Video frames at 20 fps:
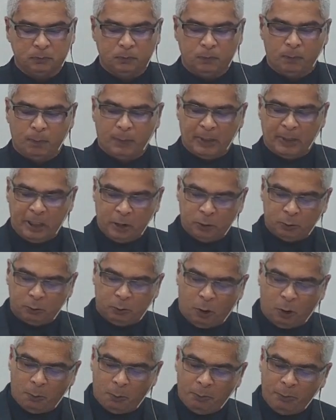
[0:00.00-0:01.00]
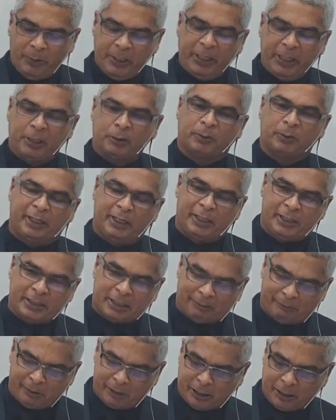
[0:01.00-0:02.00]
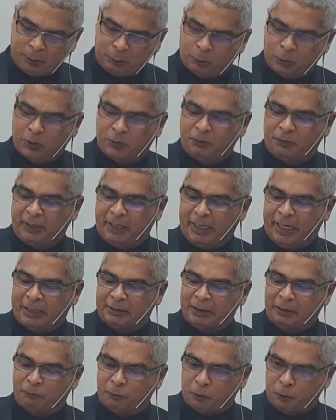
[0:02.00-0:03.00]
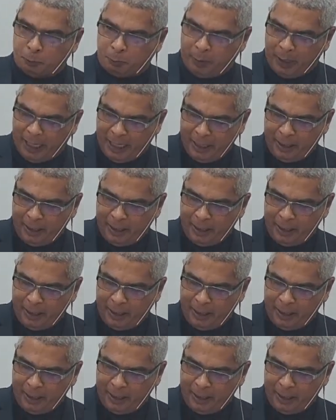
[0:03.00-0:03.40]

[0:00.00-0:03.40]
vinegar. He was placed between two criminals.